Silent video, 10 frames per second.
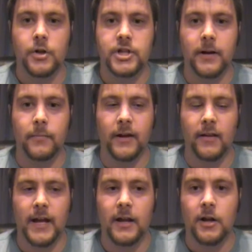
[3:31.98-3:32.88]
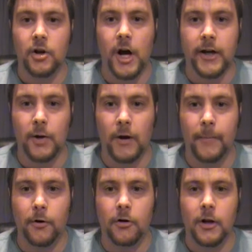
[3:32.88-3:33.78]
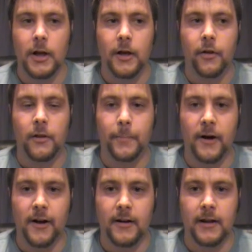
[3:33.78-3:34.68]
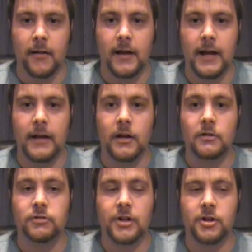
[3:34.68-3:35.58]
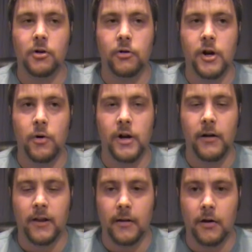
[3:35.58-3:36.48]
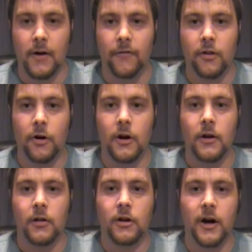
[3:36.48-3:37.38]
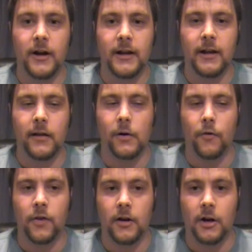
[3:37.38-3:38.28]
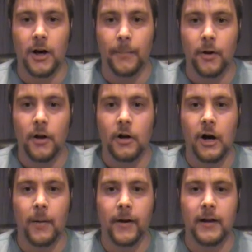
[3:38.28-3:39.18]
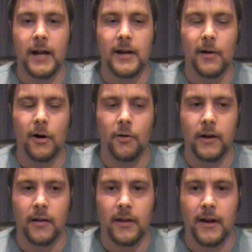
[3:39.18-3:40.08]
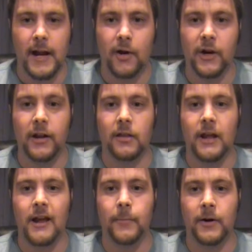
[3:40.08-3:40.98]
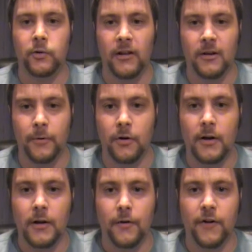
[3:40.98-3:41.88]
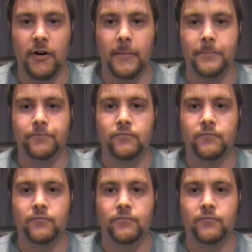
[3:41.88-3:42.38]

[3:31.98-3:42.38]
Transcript: Jim is a cocky rebel. Spock is a logical, no-nonsense officer. Scotty is an over-the-top comic. And Nero is an angry, insane, but questionable villain.